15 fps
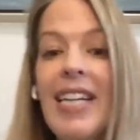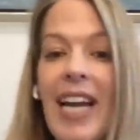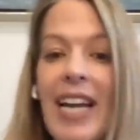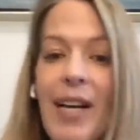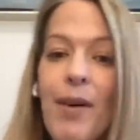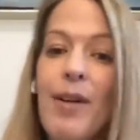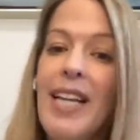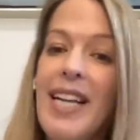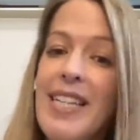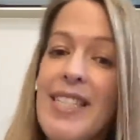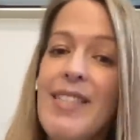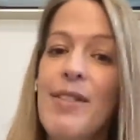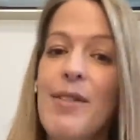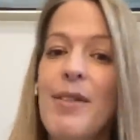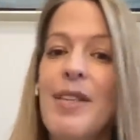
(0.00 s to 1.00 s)
Like, oh,
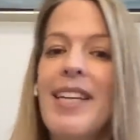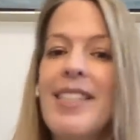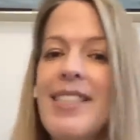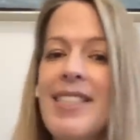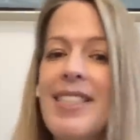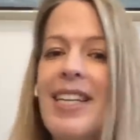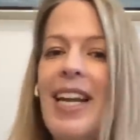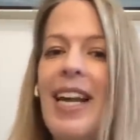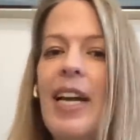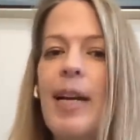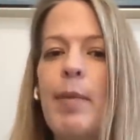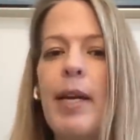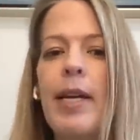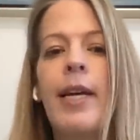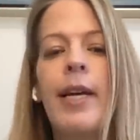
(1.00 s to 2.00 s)
let's do this today. And I'm
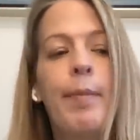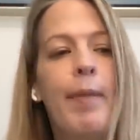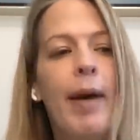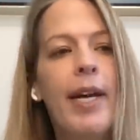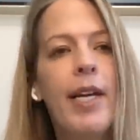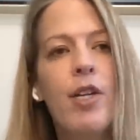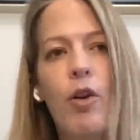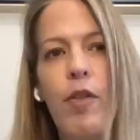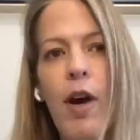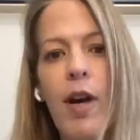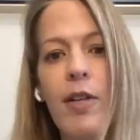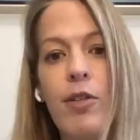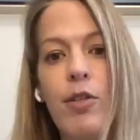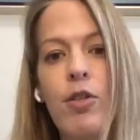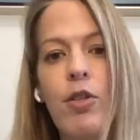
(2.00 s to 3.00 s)
like, Mike, your
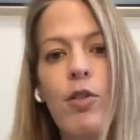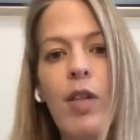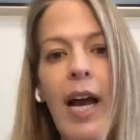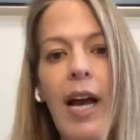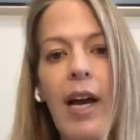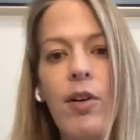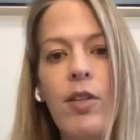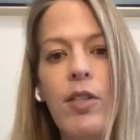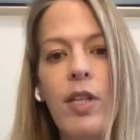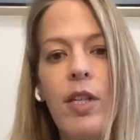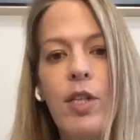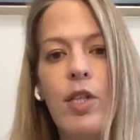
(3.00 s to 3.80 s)
thoughts are too loud.